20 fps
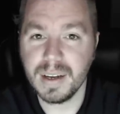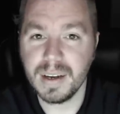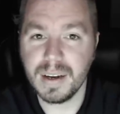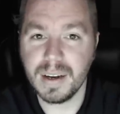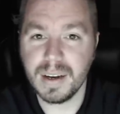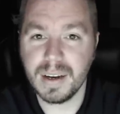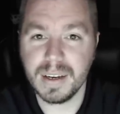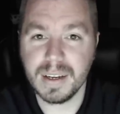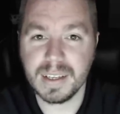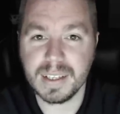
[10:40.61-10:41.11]

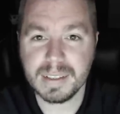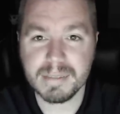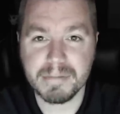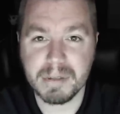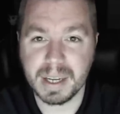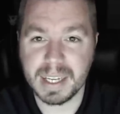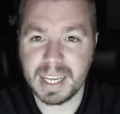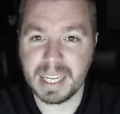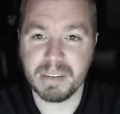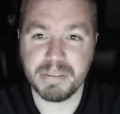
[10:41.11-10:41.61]
Uh,
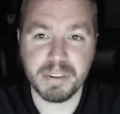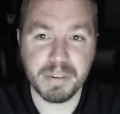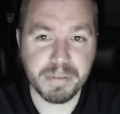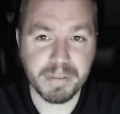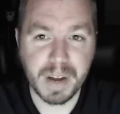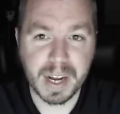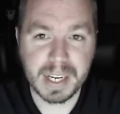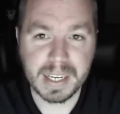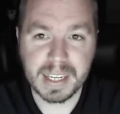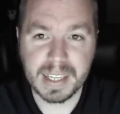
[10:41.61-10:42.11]
again, if you
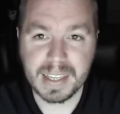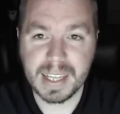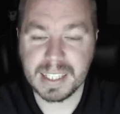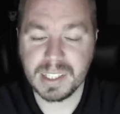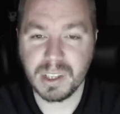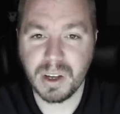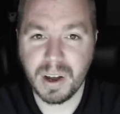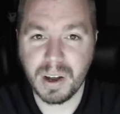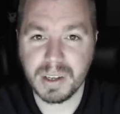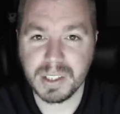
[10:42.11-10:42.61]
find it,
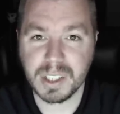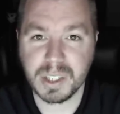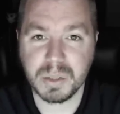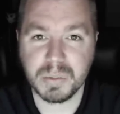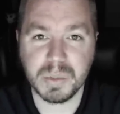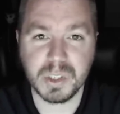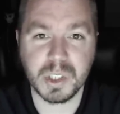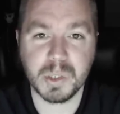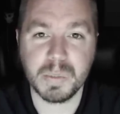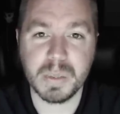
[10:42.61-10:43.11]
that's
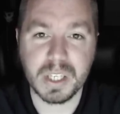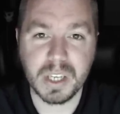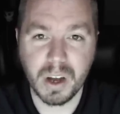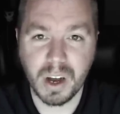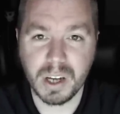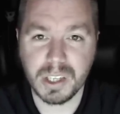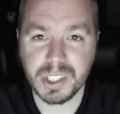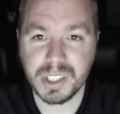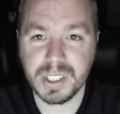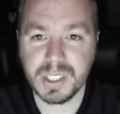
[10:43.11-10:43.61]
awesome. Just be
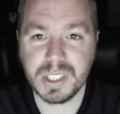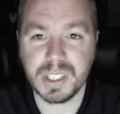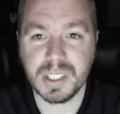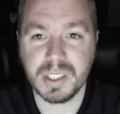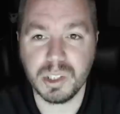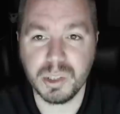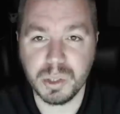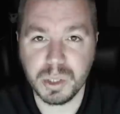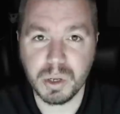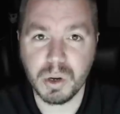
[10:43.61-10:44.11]
cautious
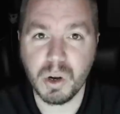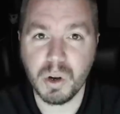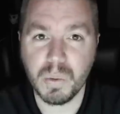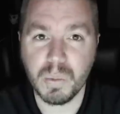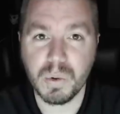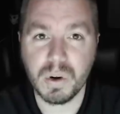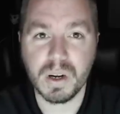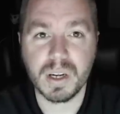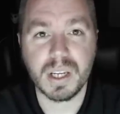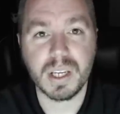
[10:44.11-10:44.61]
and do your
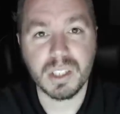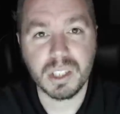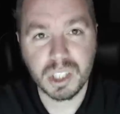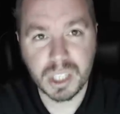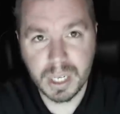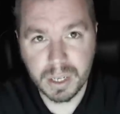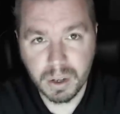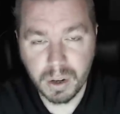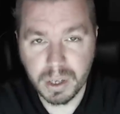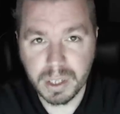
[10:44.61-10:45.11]
homework.
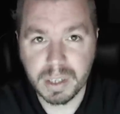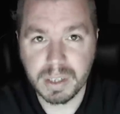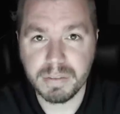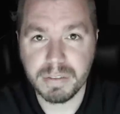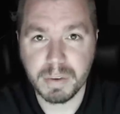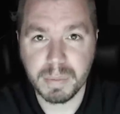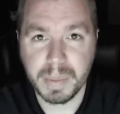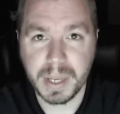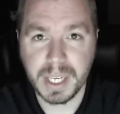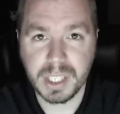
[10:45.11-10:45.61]
Check all your
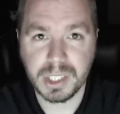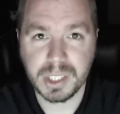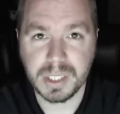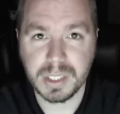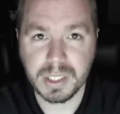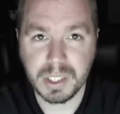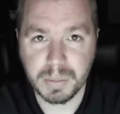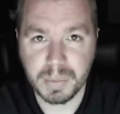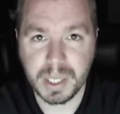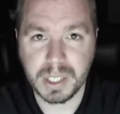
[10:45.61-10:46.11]

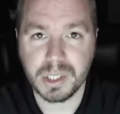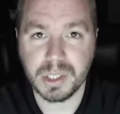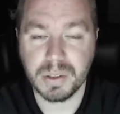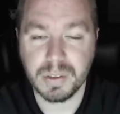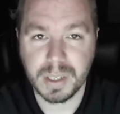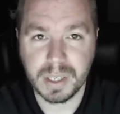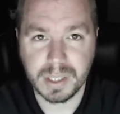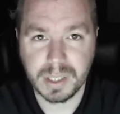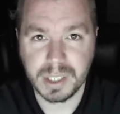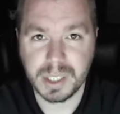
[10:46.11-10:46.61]
information to make sure
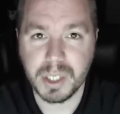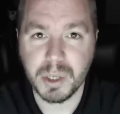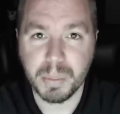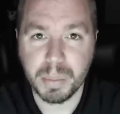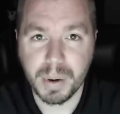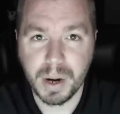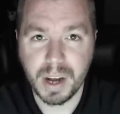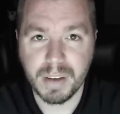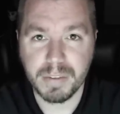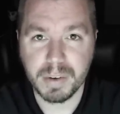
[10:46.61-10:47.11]
that it's still
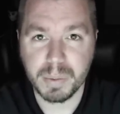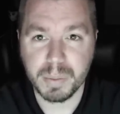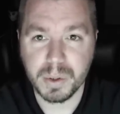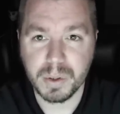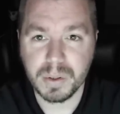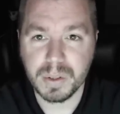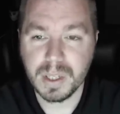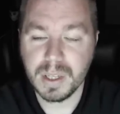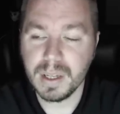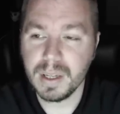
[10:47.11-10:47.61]

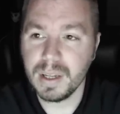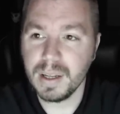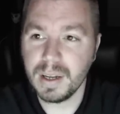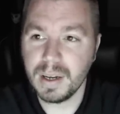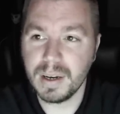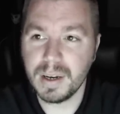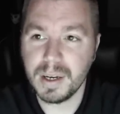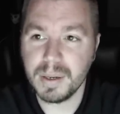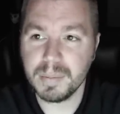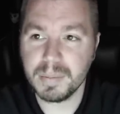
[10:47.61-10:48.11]
profitable.
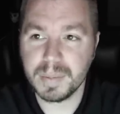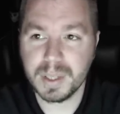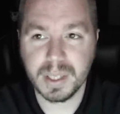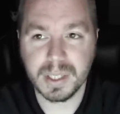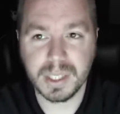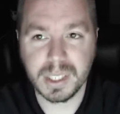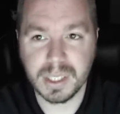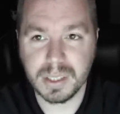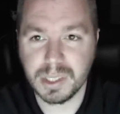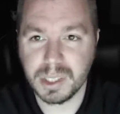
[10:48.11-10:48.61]

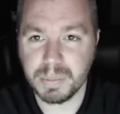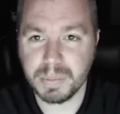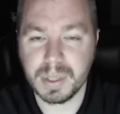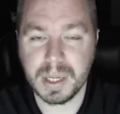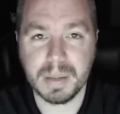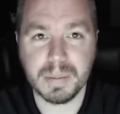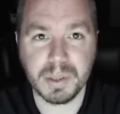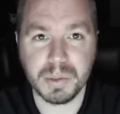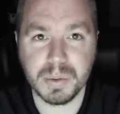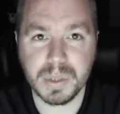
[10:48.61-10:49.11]
Because um,
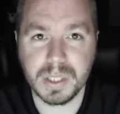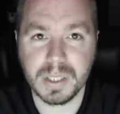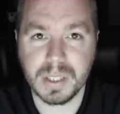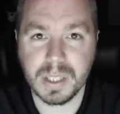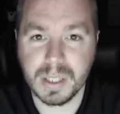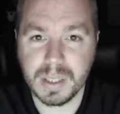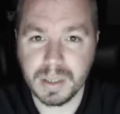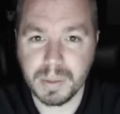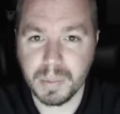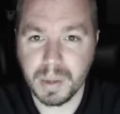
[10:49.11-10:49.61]
sometimes
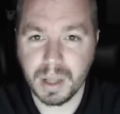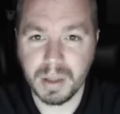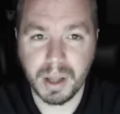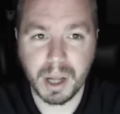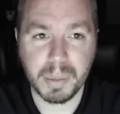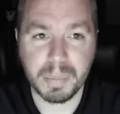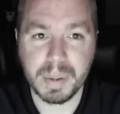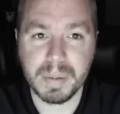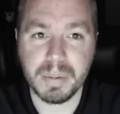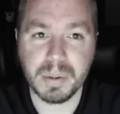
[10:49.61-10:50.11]
when a
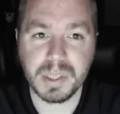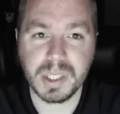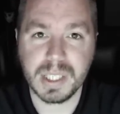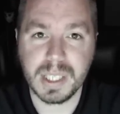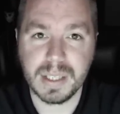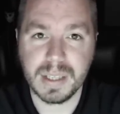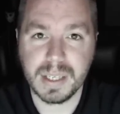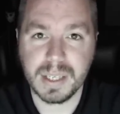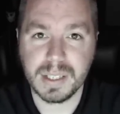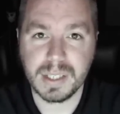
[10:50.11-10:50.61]
lot of people
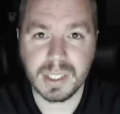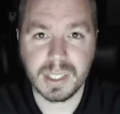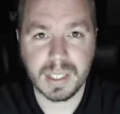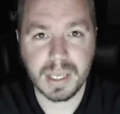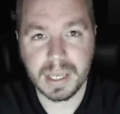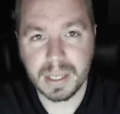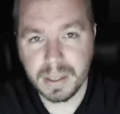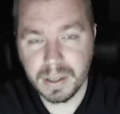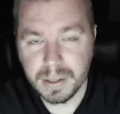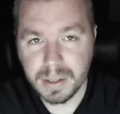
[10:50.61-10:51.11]
see this,
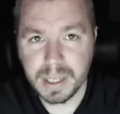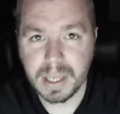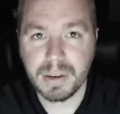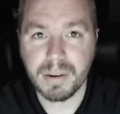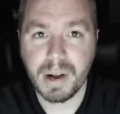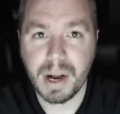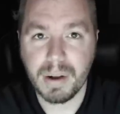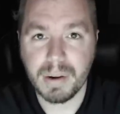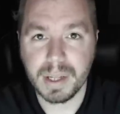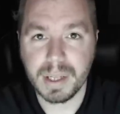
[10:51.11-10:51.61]
it could get
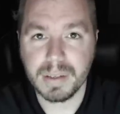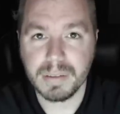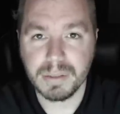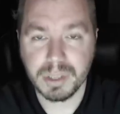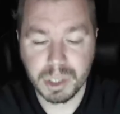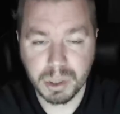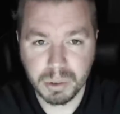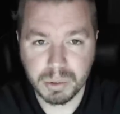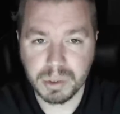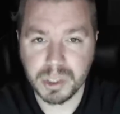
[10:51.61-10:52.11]
crowded.
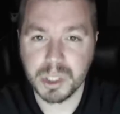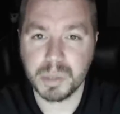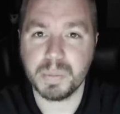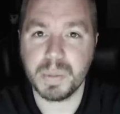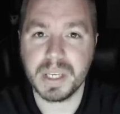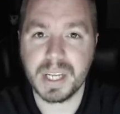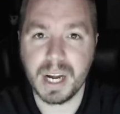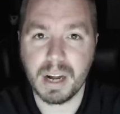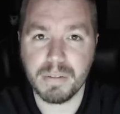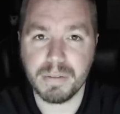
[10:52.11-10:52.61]
So just
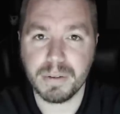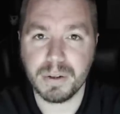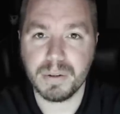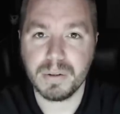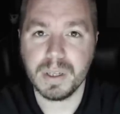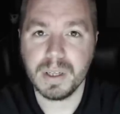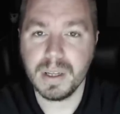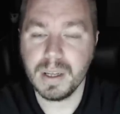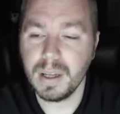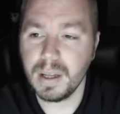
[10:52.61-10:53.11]
be
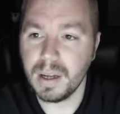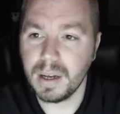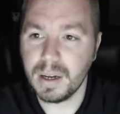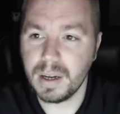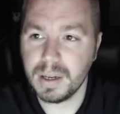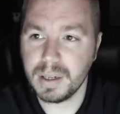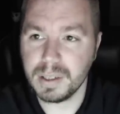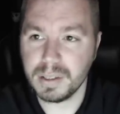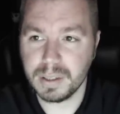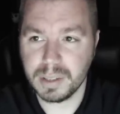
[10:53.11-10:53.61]
careful.
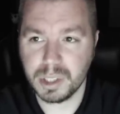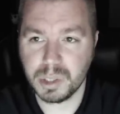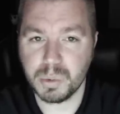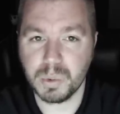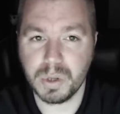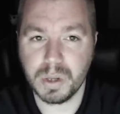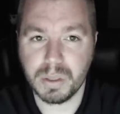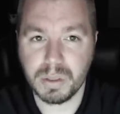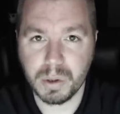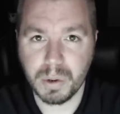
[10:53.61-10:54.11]
Uh, just
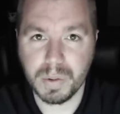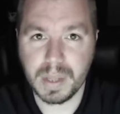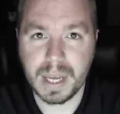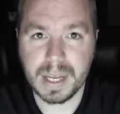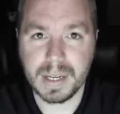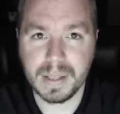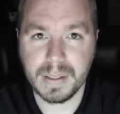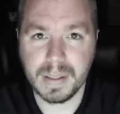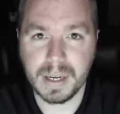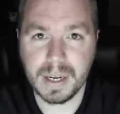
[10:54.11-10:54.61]
want to throw
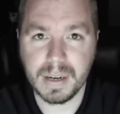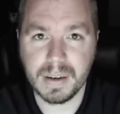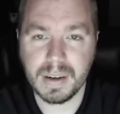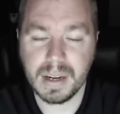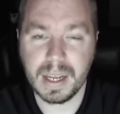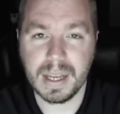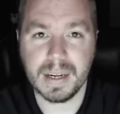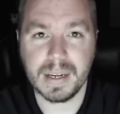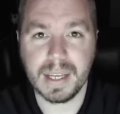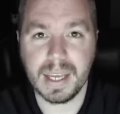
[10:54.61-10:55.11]
that in there.
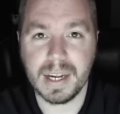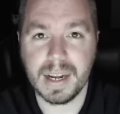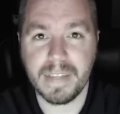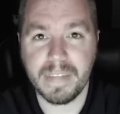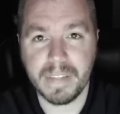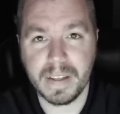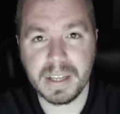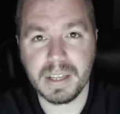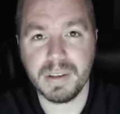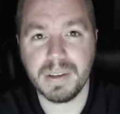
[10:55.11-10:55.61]
And again, I
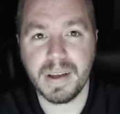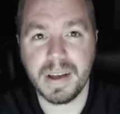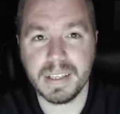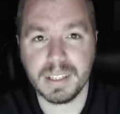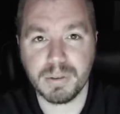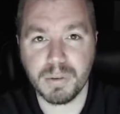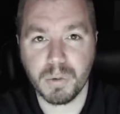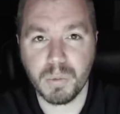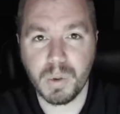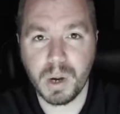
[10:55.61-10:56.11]
thank you guys
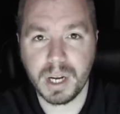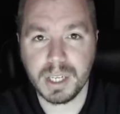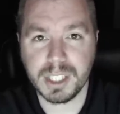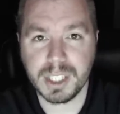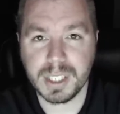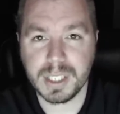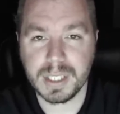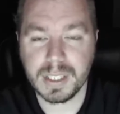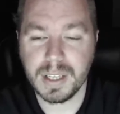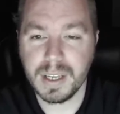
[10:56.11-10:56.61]
for
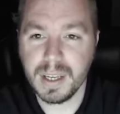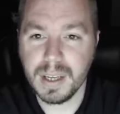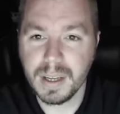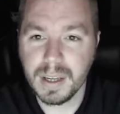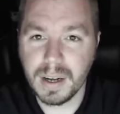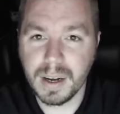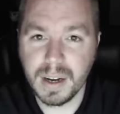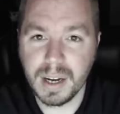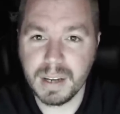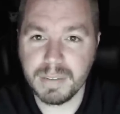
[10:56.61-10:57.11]
watching.
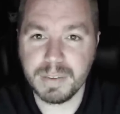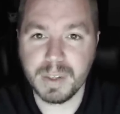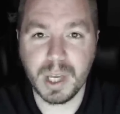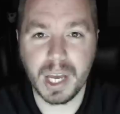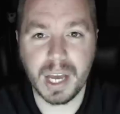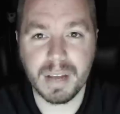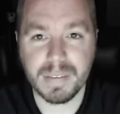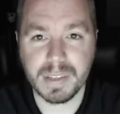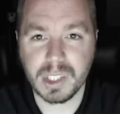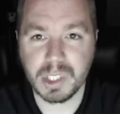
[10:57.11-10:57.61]
Uh, if you
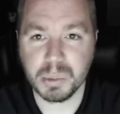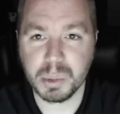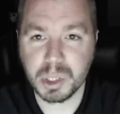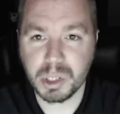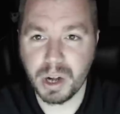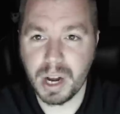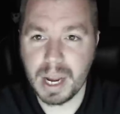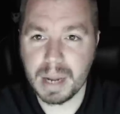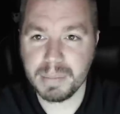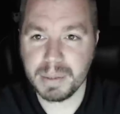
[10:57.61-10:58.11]
haven't
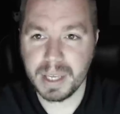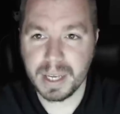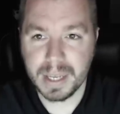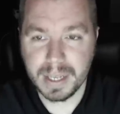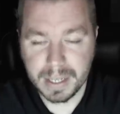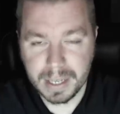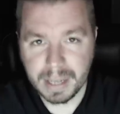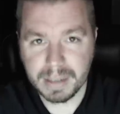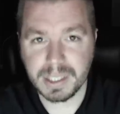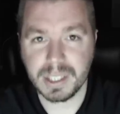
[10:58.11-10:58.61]
subscribed
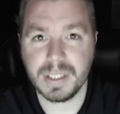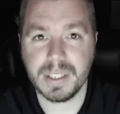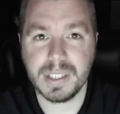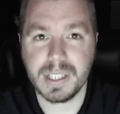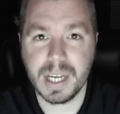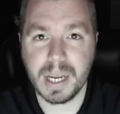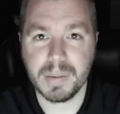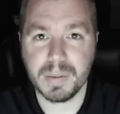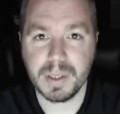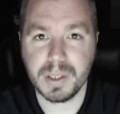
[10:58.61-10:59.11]
yet, now's a good
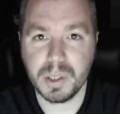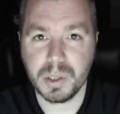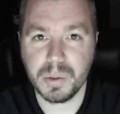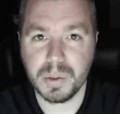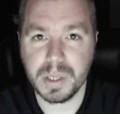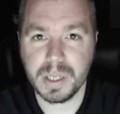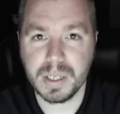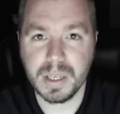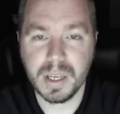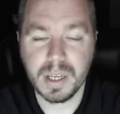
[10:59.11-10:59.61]
time to do
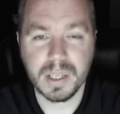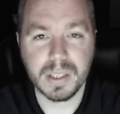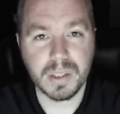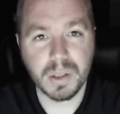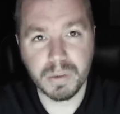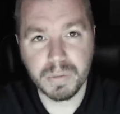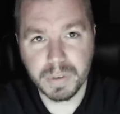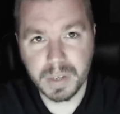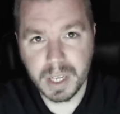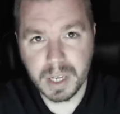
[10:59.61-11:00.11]
it.
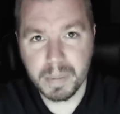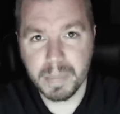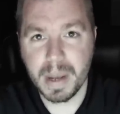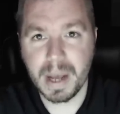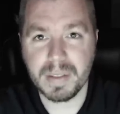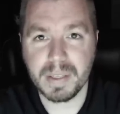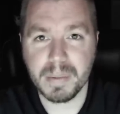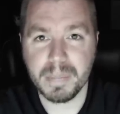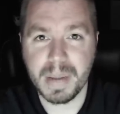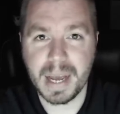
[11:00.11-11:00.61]
Don't forget
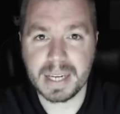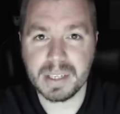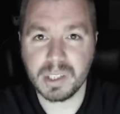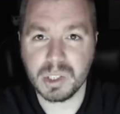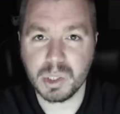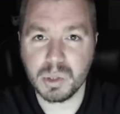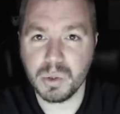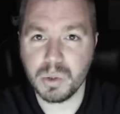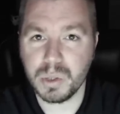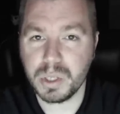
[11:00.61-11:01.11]
about the back to
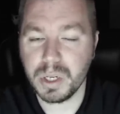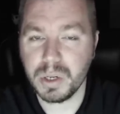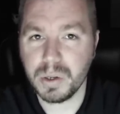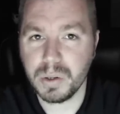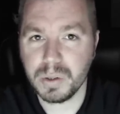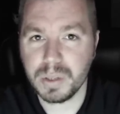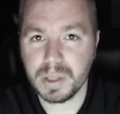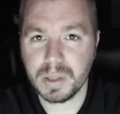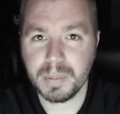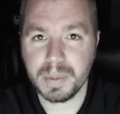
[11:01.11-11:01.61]
school
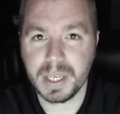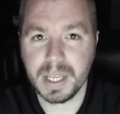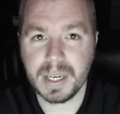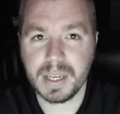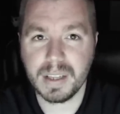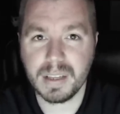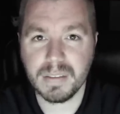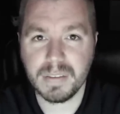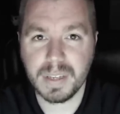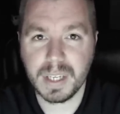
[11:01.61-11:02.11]
code in the
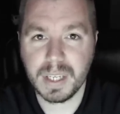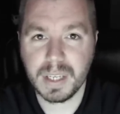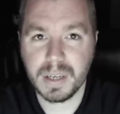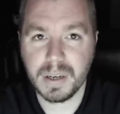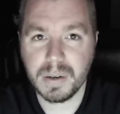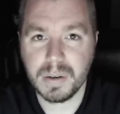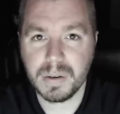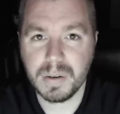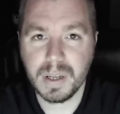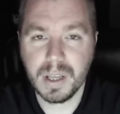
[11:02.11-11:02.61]
beginning of the
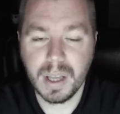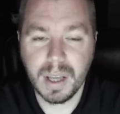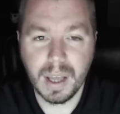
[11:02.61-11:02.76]
video.